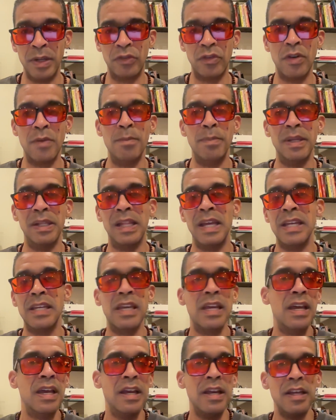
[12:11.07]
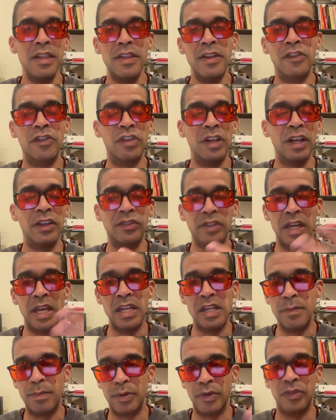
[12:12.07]
It shouldn't be like the chest
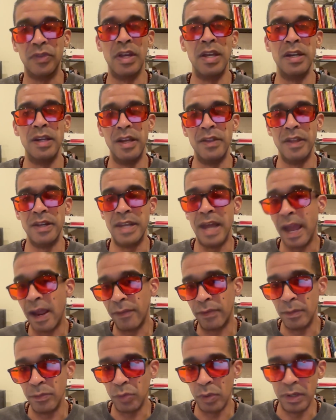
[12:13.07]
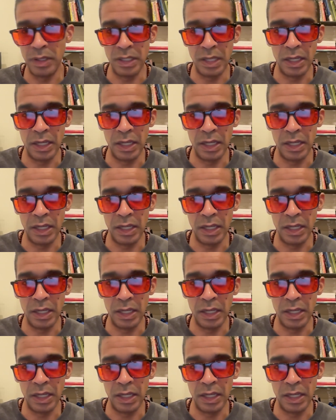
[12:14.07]
80% and the diaphragm 20%.